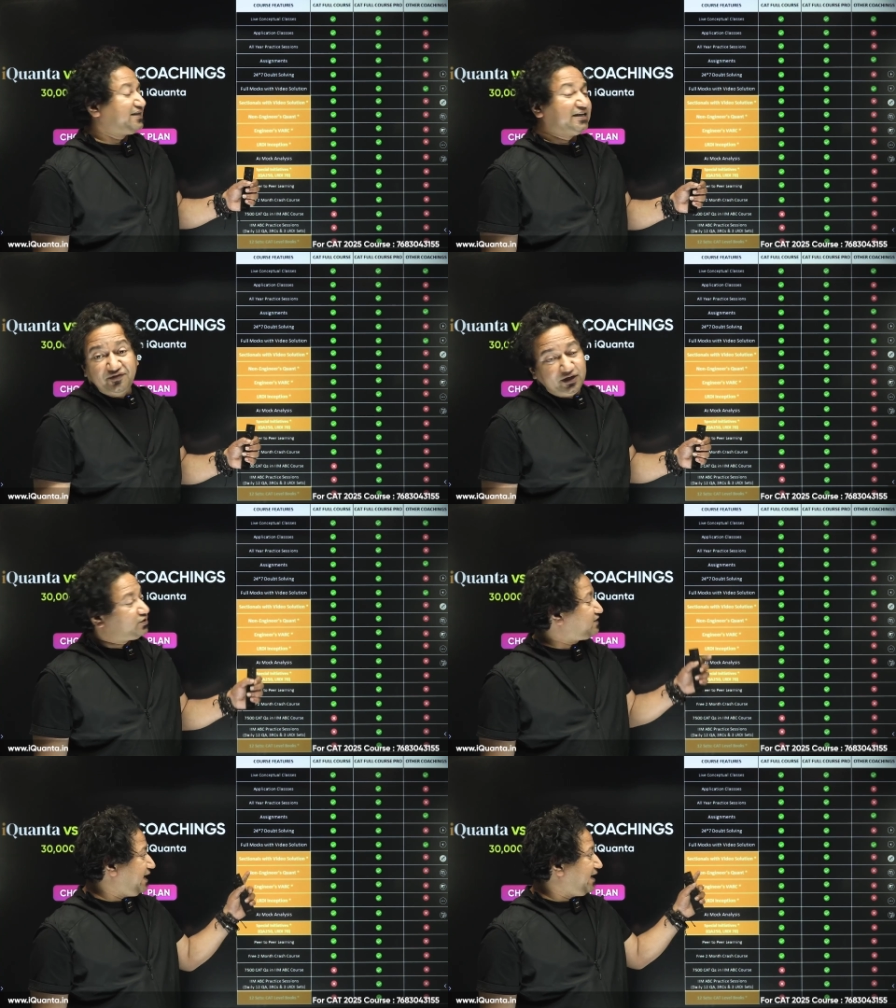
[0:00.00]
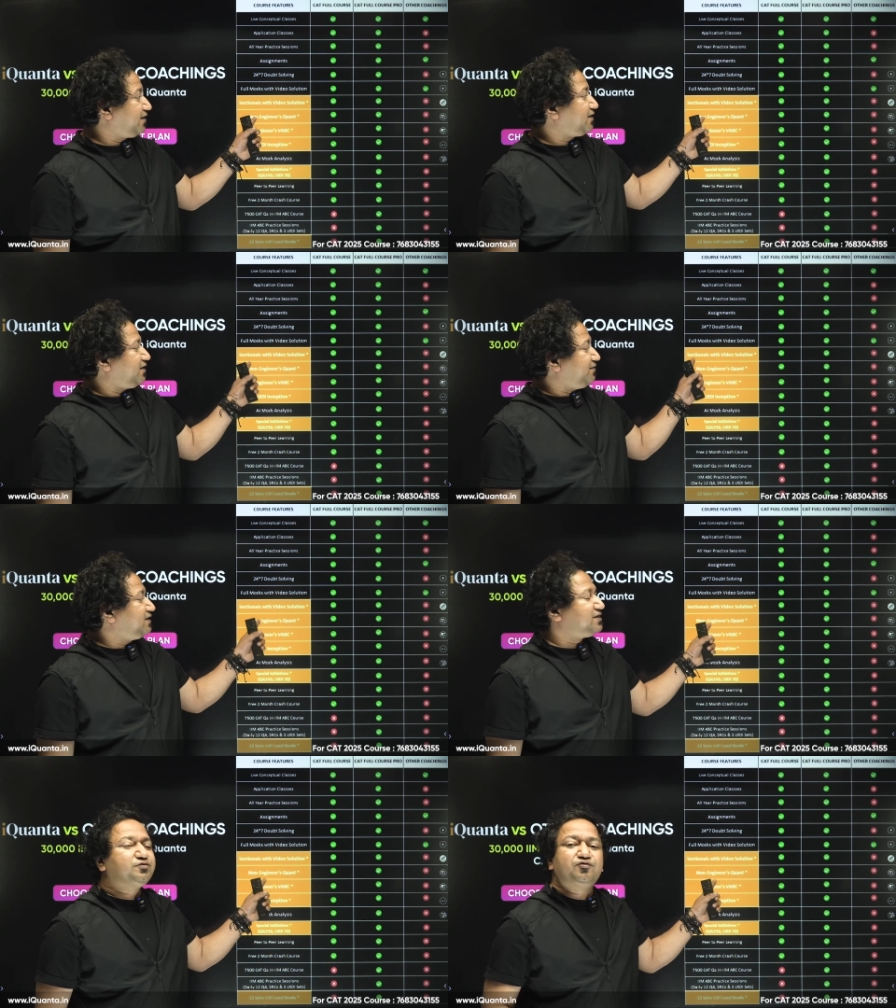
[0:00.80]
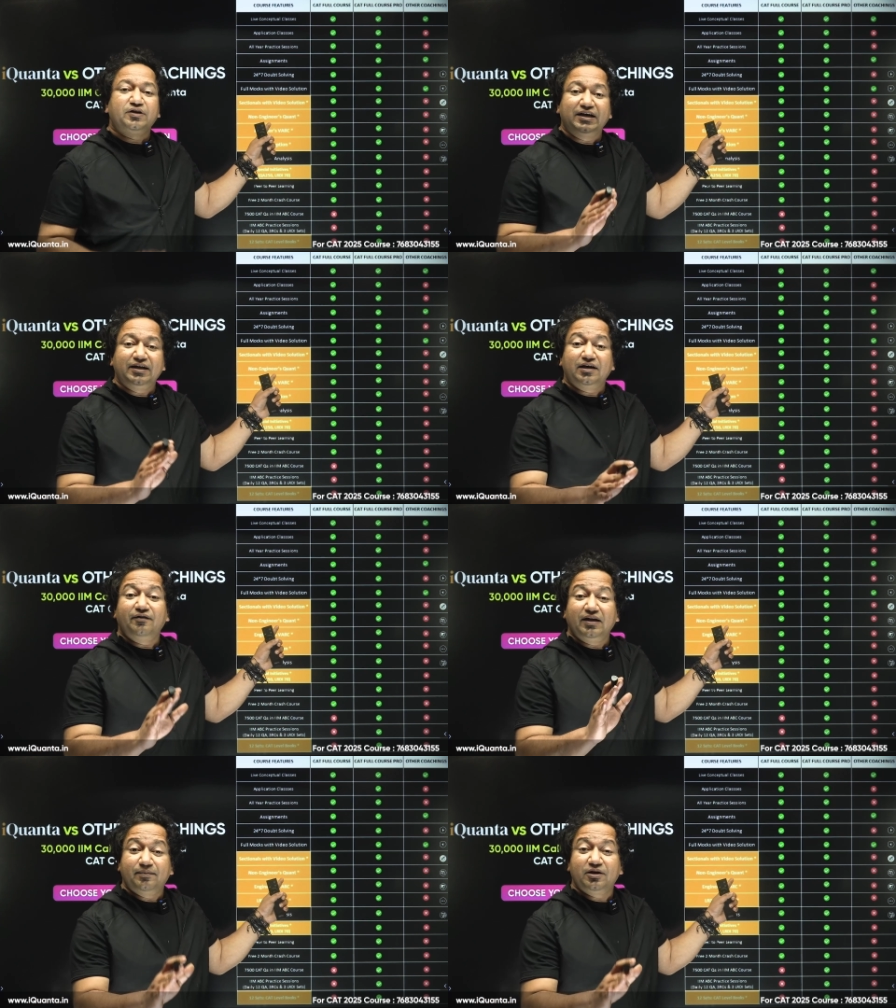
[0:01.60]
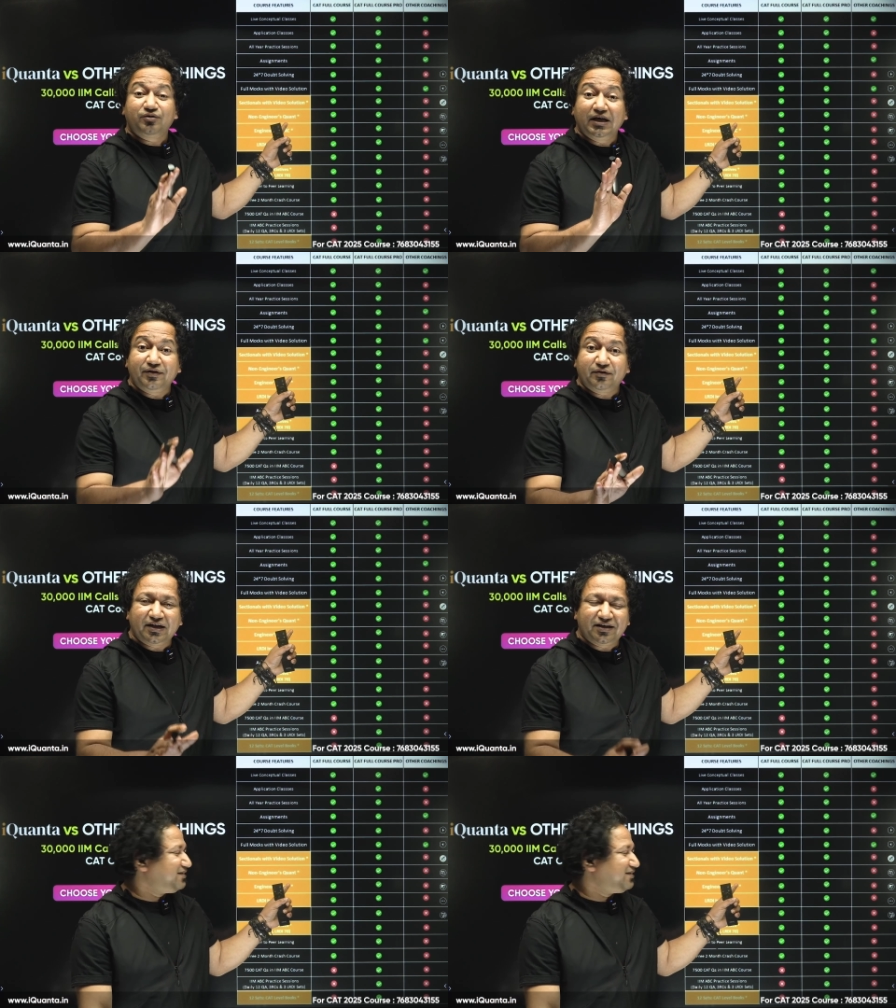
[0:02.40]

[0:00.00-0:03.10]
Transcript: videos there. This is freely available to everyone.